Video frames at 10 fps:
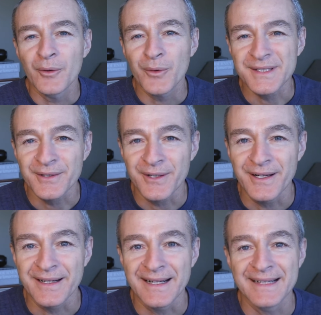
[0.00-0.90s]
What's going
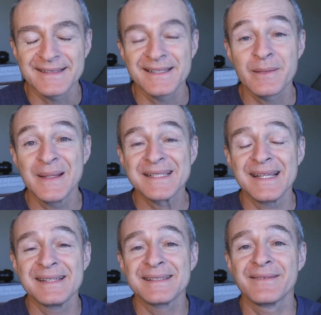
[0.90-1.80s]
on guys? Let's make
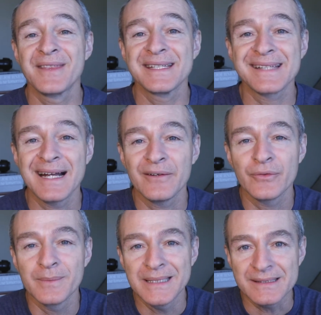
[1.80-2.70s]
sense of this
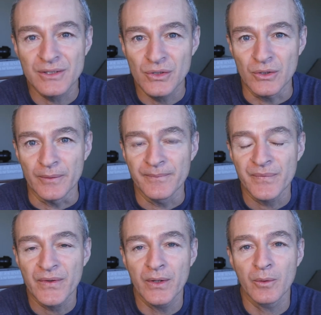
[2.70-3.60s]
alphabet soup.
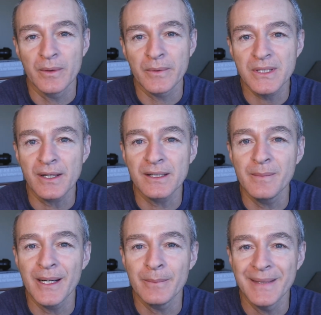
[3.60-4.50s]
So when we're talking
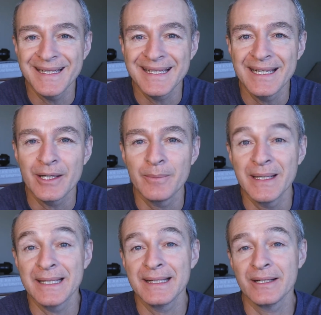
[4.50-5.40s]
about Medicare,
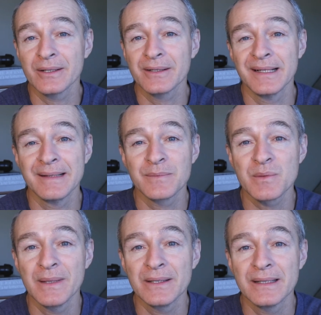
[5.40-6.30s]
Medicare
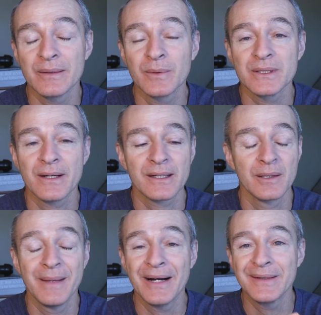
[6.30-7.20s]
claims billing, we're
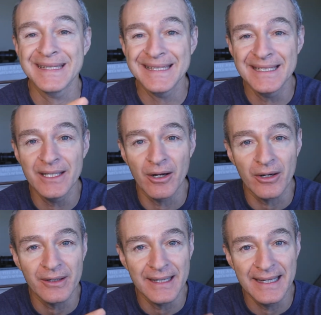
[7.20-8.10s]
talking about
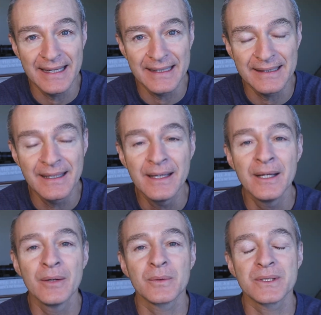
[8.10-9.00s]
ERA,
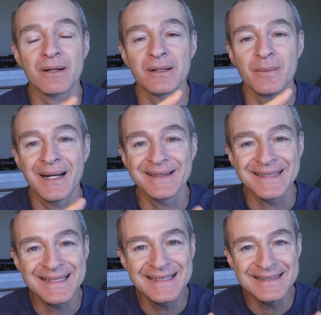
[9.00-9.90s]
we're talking
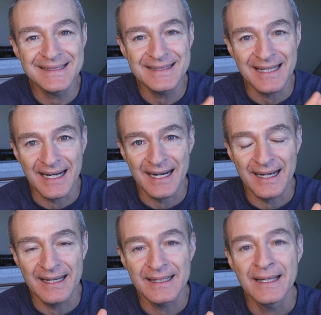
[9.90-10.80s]
about EDI,
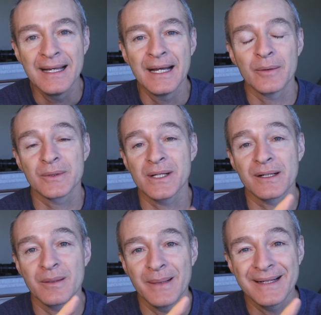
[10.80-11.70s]
and we're
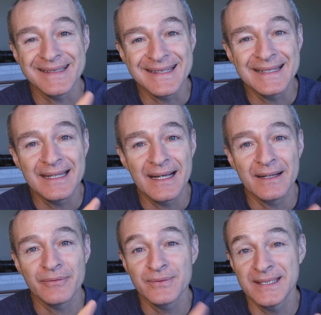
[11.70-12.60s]
talking about
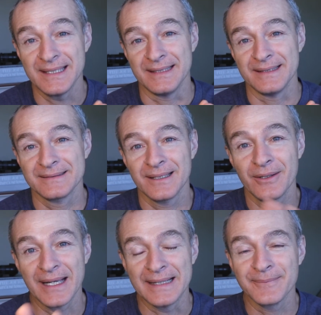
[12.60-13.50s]
EFT.
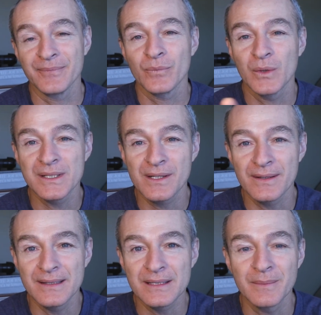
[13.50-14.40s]
Okay, what does
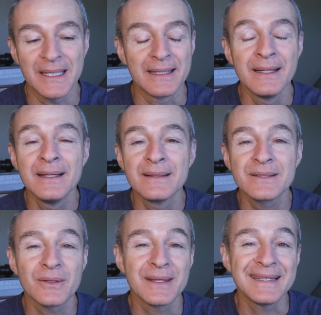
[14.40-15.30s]
all this mean?
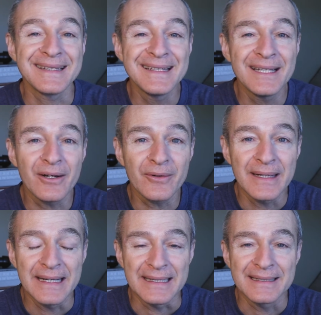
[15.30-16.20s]
So the
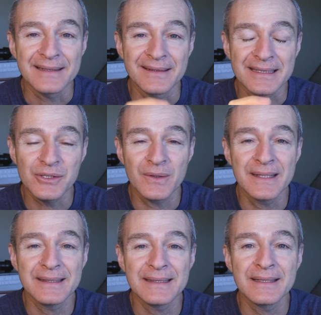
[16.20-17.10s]
ERA,
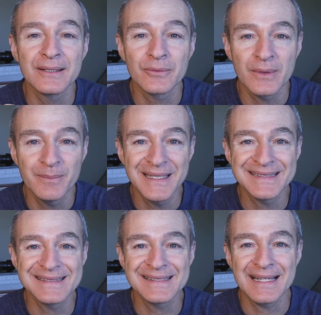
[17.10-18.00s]
Electronic
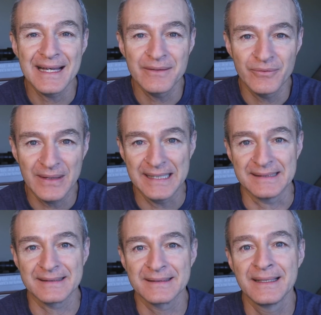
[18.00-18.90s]
Remittance
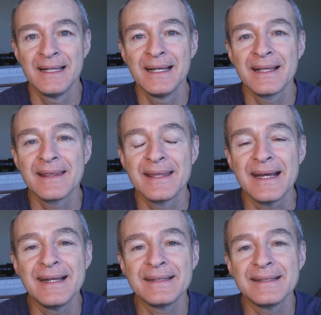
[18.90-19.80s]
Advice,
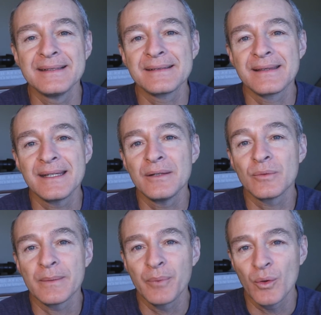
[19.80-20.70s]
that is the
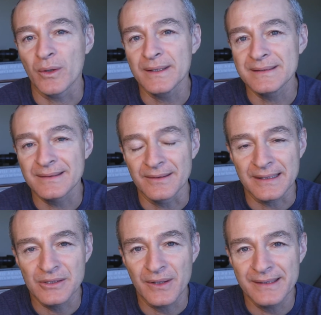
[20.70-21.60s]
report, it's an
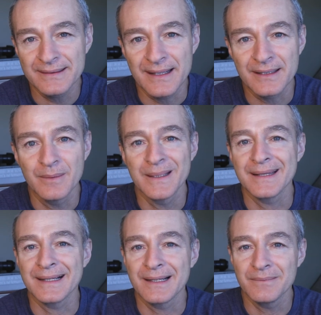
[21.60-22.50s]
electronic
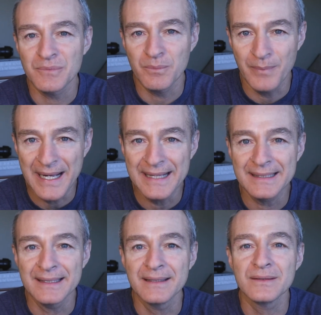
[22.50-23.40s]
document that comes
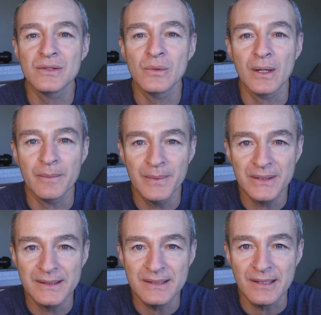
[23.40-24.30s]
back into our
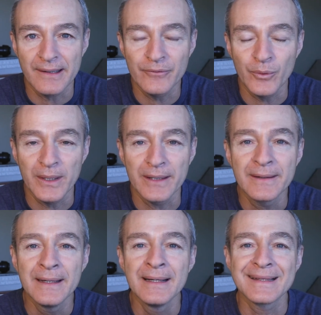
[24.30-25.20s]
billing
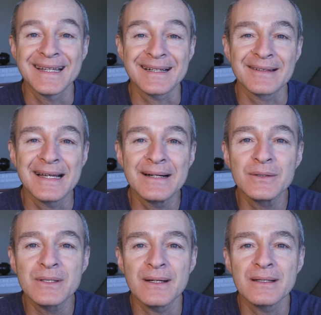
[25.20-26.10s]
software that
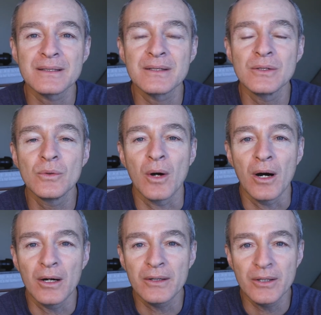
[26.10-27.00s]
allows us
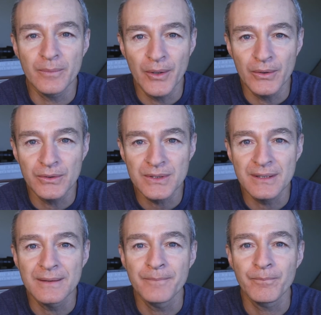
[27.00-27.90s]
to auto-post